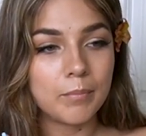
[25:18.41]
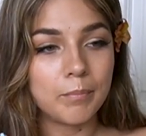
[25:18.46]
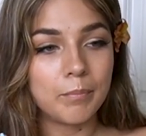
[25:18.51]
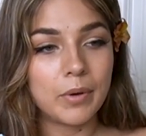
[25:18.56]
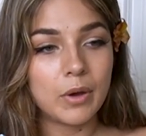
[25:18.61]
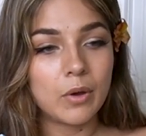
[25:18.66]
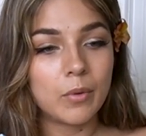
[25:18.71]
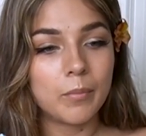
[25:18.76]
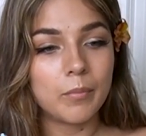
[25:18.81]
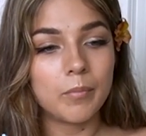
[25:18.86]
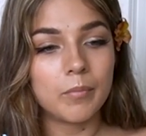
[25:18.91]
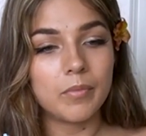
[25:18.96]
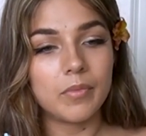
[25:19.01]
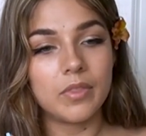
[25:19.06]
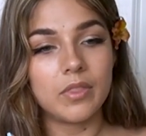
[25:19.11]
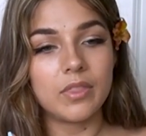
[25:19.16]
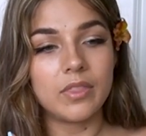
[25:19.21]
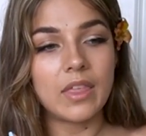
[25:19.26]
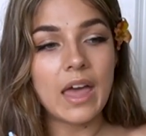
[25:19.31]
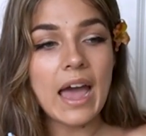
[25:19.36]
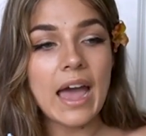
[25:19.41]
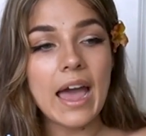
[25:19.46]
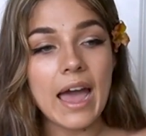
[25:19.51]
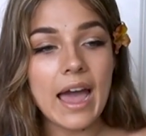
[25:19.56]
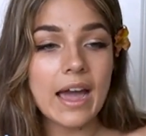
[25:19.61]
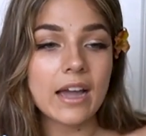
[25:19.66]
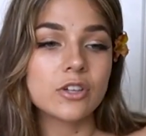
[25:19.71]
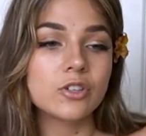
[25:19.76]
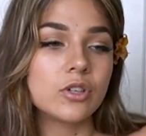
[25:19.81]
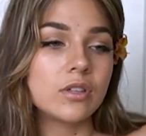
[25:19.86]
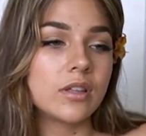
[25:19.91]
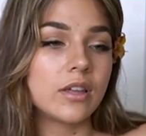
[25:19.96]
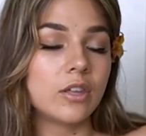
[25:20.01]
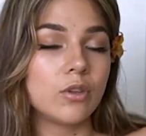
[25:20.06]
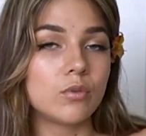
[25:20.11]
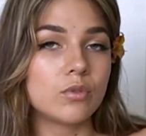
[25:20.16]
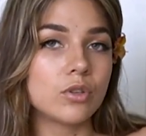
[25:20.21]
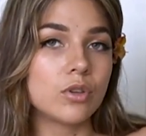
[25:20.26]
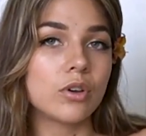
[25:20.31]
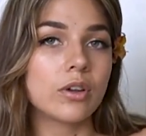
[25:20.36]
but that action that
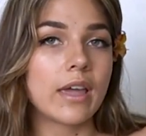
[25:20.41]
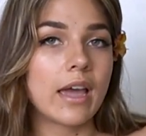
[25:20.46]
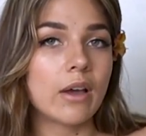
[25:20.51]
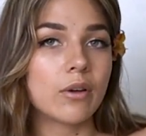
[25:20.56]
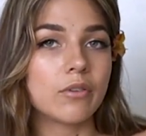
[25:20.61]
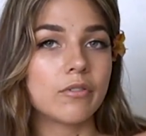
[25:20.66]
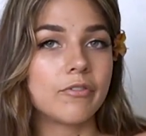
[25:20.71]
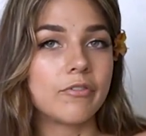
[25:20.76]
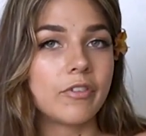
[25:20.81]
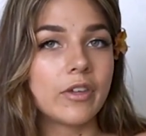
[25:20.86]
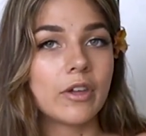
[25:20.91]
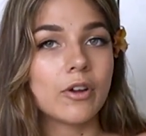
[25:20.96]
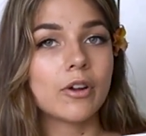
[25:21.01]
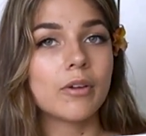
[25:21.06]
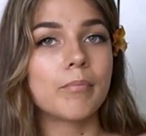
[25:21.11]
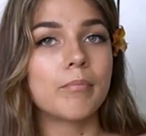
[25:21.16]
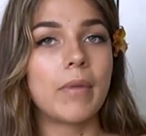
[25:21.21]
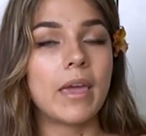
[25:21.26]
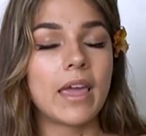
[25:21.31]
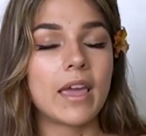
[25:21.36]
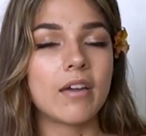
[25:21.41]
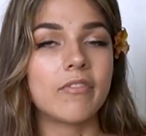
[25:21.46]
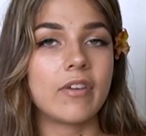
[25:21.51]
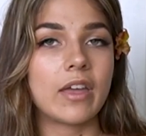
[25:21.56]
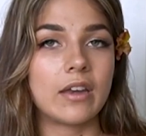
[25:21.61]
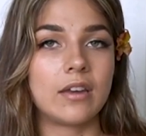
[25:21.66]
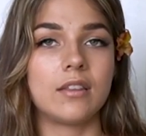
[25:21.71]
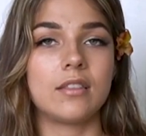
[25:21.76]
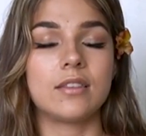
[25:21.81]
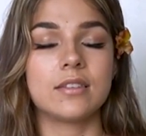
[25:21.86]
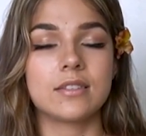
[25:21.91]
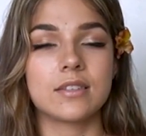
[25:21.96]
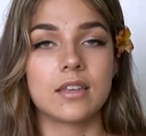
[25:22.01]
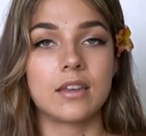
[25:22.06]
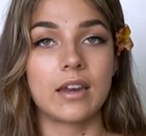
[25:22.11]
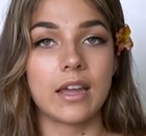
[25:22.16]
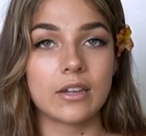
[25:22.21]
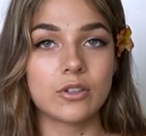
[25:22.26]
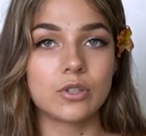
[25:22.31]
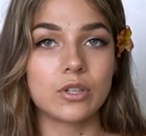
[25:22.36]
you took out of fear may have ended this
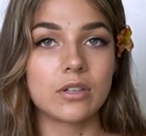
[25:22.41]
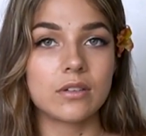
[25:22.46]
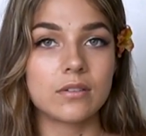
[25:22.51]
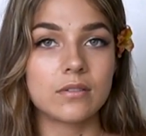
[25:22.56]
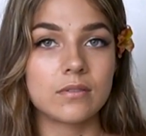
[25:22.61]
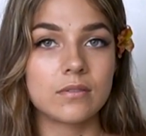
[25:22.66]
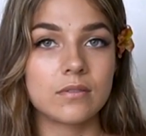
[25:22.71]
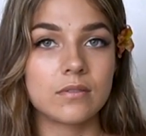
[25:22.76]
connection.